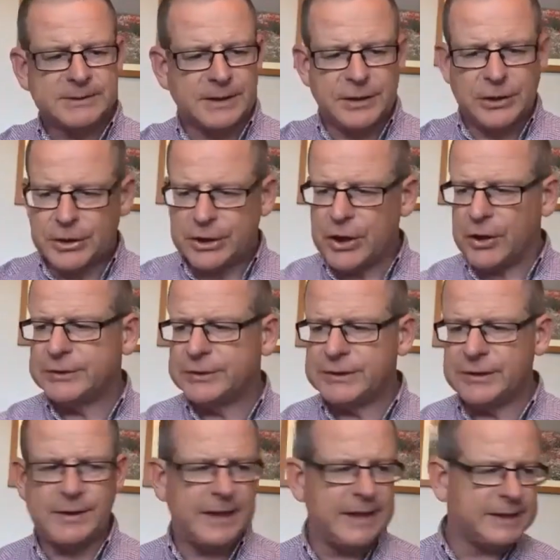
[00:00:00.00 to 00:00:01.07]
and you can't
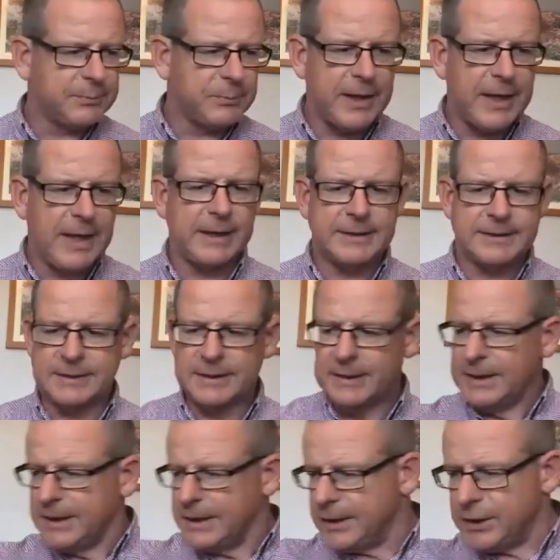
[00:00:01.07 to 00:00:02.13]
do this without
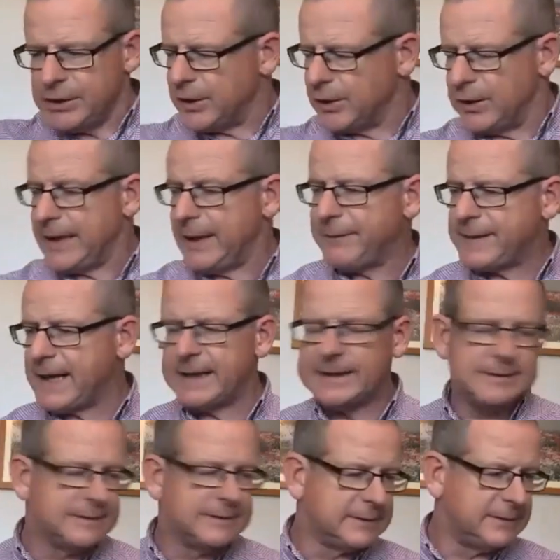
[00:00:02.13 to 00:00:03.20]
your left
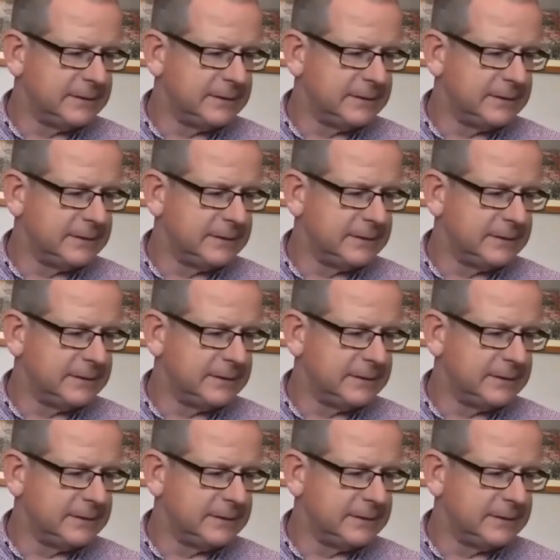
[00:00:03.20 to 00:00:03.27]
hand,